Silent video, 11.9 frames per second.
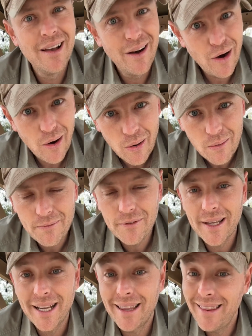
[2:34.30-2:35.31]

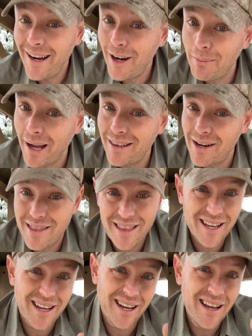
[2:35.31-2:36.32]
Hopefully in their mind, they're
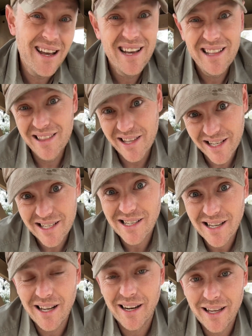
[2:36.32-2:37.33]
thinking, this is
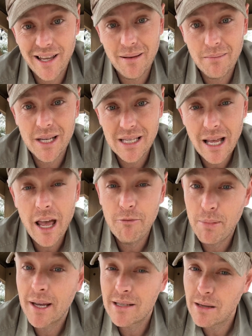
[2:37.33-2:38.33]
going to keep me safe
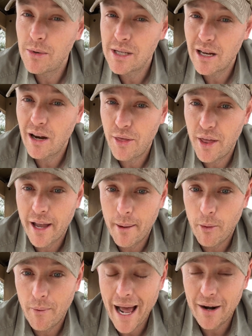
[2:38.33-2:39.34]
because somebody's going to think
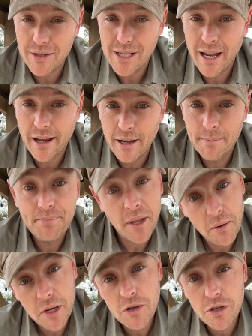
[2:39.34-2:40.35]
I'm a rattlesnake.
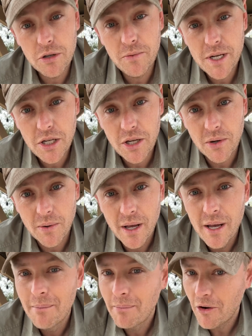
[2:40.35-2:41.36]
And usually we do.
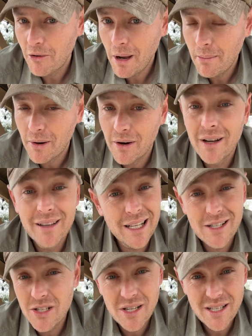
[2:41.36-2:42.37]
But remember,
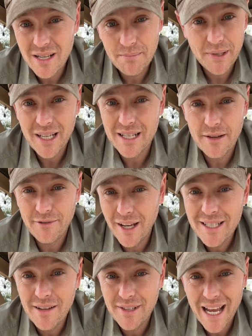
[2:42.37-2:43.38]
that's just simply a
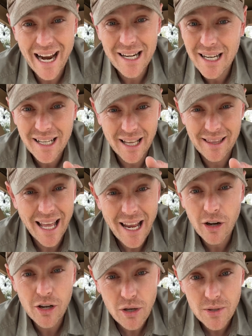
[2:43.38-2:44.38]
defensive tactic that they
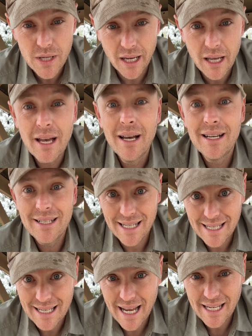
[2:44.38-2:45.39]
are using to
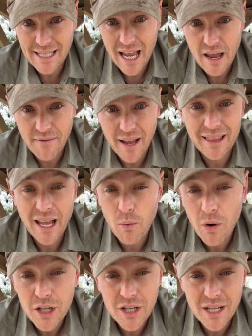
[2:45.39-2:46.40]
stay safe, and they
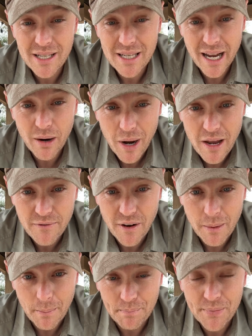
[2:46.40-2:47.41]
want you to stay away
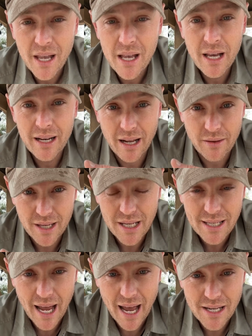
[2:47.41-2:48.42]
from them. Now,
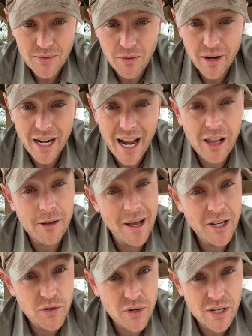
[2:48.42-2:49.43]
these guys were in an
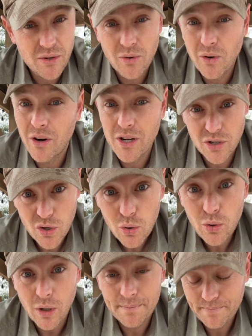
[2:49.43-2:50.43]
elementary school or a
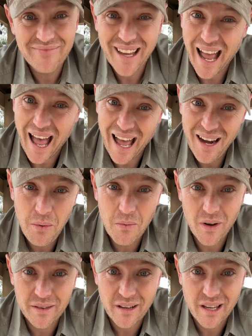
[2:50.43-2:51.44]
school. I don't
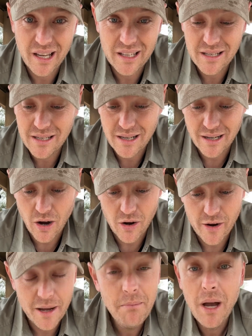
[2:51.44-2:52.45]
want the kids to
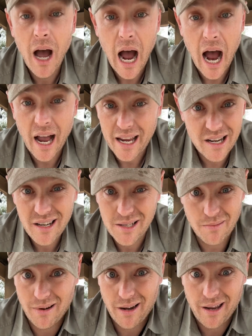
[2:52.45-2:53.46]
hurt him. He doesn't
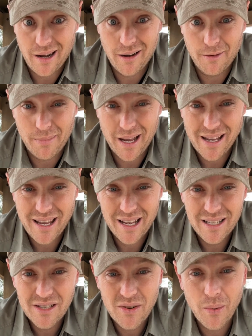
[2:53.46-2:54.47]
want to get hurt by
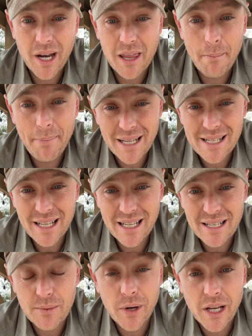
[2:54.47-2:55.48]
kids. So one of the best things
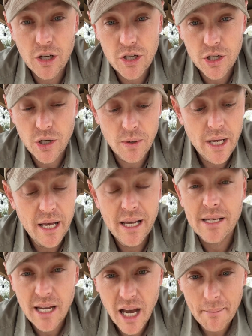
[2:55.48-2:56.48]
that we could do
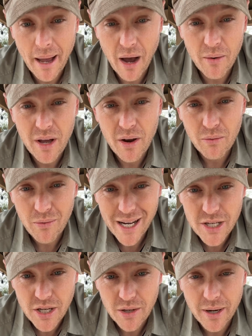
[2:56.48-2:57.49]
is come out,
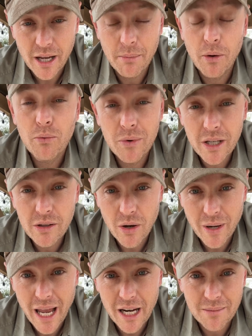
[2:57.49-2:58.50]
rescue him,
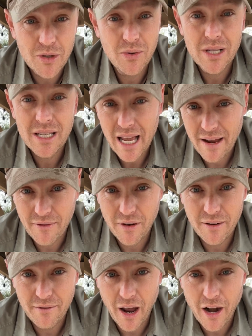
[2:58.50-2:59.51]
relocate him to a safer
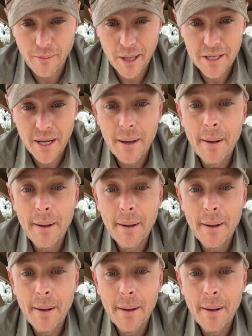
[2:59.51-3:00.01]
environment.